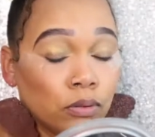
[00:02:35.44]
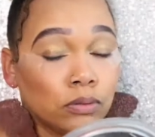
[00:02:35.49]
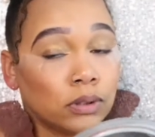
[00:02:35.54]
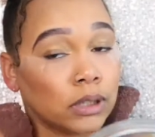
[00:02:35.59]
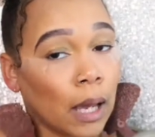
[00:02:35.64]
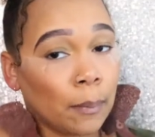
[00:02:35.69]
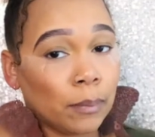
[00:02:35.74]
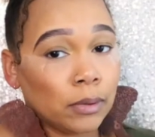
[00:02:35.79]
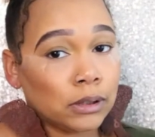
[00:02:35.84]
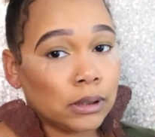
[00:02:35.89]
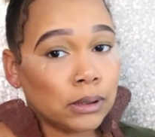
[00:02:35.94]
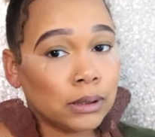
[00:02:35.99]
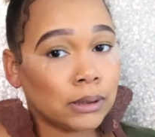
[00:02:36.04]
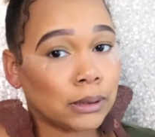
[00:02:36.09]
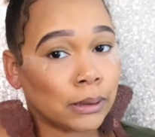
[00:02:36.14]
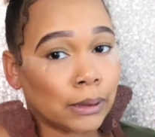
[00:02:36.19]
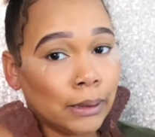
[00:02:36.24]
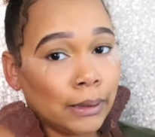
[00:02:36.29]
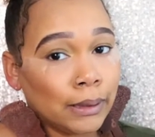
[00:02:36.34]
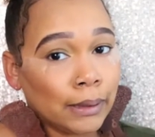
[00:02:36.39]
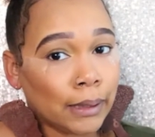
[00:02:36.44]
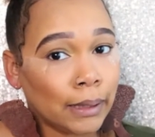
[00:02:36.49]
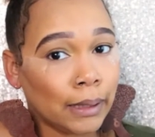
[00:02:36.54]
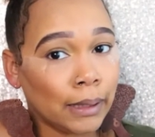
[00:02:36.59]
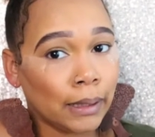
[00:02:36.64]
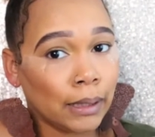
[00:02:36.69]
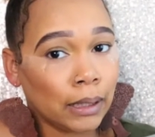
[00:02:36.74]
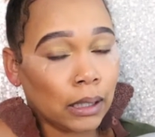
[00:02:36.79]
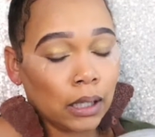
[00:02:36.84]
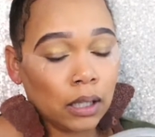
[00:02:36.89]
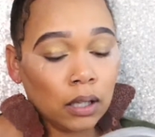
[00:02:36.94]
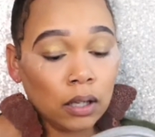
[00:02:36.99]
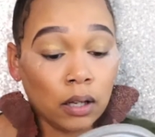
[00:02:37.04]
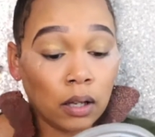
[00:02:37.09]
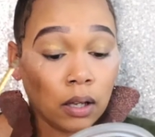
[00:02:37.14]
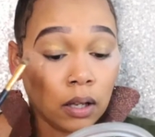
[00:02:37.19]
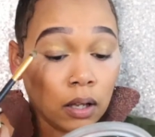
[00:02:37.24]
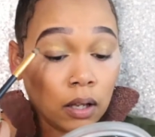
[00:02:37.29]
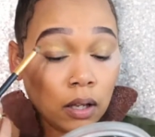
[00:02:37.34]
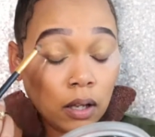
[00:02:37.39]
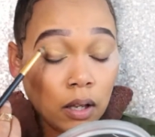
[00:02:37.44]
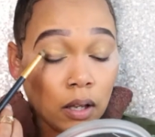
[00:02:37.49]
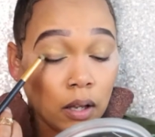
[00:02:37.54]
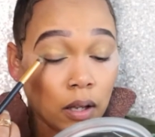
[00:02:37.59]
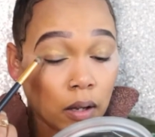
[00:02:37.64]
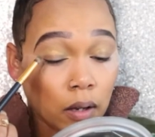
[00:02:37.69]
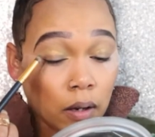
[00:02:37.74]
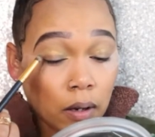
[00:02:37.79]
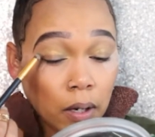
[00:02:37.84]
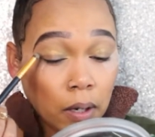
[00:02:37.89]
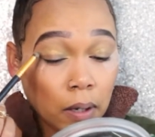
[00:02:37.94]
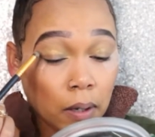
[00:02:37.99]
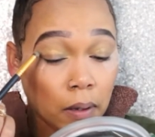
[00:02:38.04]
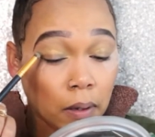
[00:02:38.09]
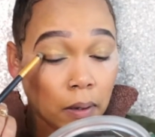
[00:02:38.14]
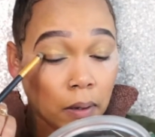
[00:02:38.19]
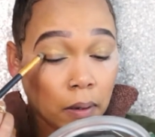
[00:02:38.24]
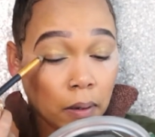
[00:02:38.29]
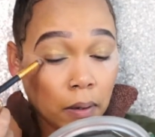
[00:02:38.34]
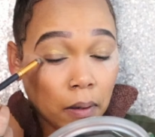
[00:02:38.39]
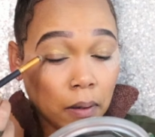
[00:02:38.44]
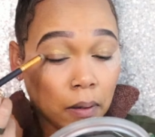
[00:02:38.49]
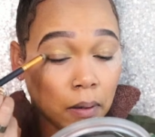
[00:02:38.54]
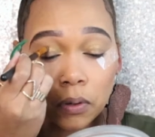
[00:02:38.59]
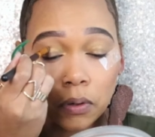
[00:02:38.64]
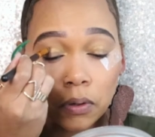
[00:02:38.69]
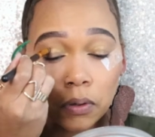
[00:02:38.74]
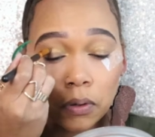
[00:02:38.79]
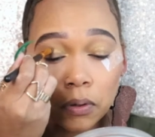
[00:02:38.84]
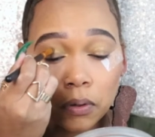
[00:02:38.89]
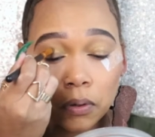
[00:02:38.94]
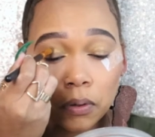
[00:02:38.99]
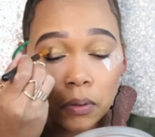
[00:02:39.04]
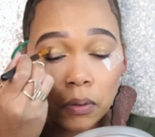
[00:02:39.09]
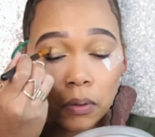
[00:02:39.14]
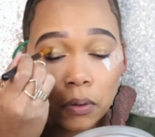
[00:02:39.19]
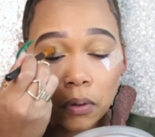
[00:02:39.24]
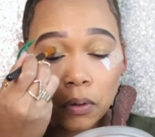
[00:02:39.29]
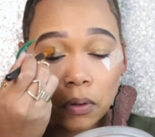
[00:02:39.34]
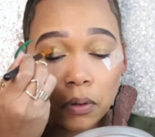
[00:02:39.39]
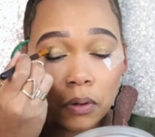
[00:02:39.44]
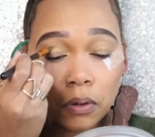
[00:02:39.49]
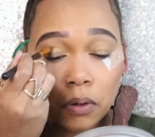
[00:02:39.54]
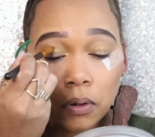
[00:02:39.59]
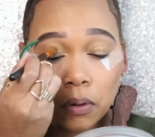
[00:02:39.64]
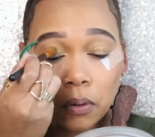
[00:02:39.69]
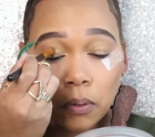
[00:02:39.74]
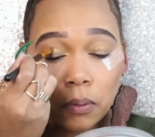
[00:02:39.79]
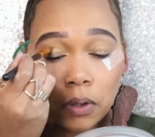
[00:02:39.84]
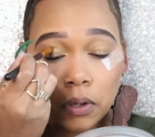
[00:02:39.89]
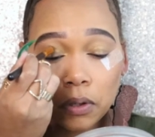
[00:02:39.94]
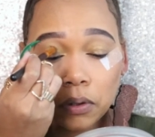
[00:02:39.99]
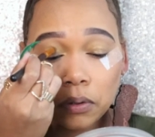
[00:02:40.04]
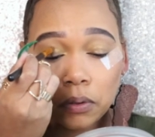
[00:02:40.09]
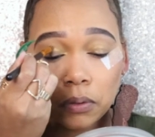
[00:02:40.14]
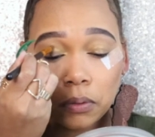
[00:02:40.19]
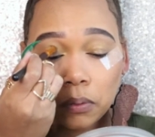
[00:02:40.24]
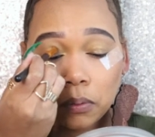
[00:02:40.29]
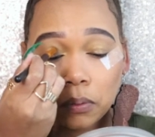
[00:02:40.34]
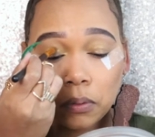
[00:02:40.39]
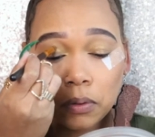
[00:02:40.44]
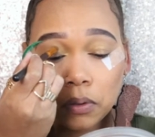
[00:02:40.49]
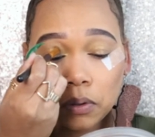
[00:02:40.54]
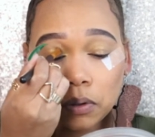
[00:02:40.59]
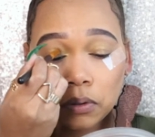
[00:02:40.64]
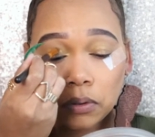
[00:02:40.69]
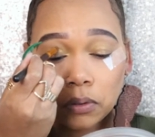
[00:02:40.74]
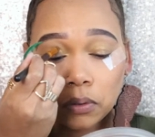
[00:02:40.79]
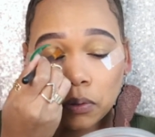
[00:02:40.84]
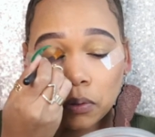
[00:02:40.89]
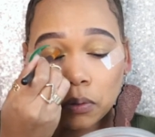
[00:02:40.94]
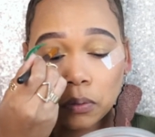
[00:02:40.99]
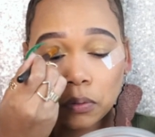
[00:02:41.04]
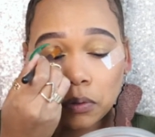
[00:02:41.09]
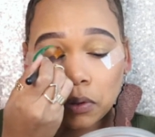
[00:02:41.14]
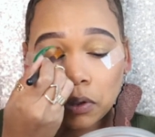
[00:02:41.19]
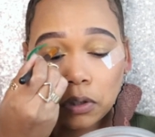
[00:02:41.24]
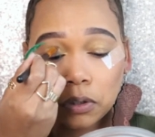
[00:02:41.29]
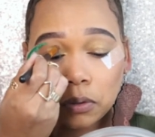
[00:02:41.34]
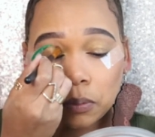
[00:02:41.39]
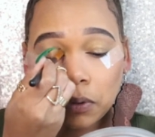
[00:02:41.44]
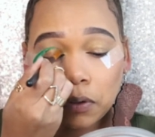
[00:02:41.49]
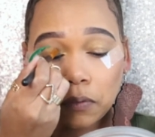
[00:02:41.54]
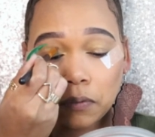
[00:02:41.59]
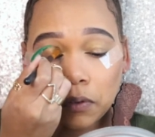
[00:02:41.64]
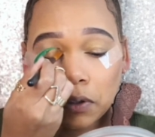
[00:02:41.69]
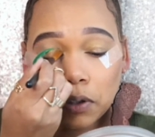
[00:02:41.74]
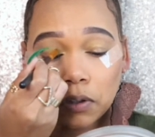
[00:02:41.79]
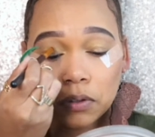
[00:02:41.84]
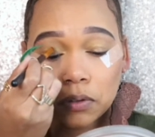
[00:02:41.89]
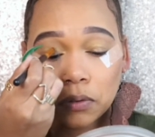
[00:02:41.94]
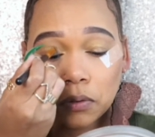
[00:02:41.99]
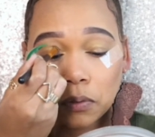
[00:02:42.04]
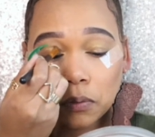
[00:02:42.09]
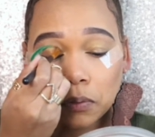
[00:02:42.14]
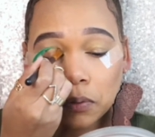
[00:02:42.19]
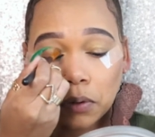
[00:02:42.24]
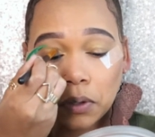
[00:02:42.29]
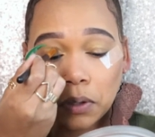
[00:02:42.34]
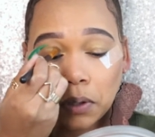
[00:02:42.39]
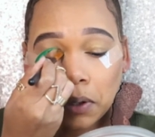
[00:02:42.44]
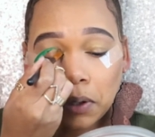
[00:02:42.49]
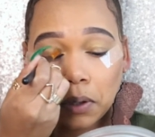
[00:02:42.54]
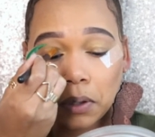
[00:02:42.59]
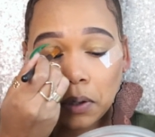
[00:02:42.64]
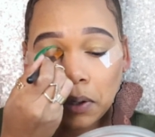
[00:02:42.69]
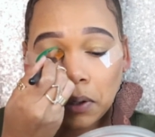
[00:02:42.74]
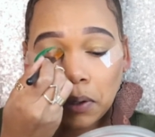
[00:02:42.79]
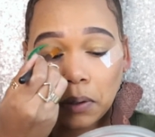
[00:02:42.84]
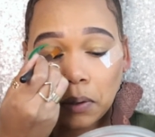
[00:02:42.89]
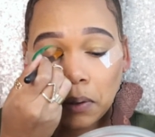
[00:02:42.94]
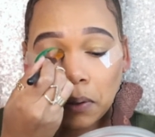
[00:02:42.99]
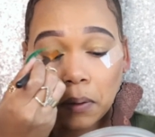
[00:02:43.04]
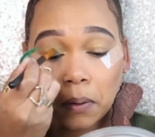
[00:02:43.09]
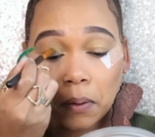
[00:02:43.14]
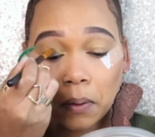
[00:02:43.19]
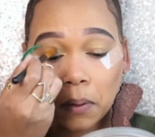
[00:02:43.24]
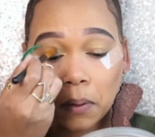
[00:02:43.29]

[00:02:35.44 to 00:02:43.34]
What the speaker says: gonna tap into this look, dude. Alright. Just go into this crease with this green.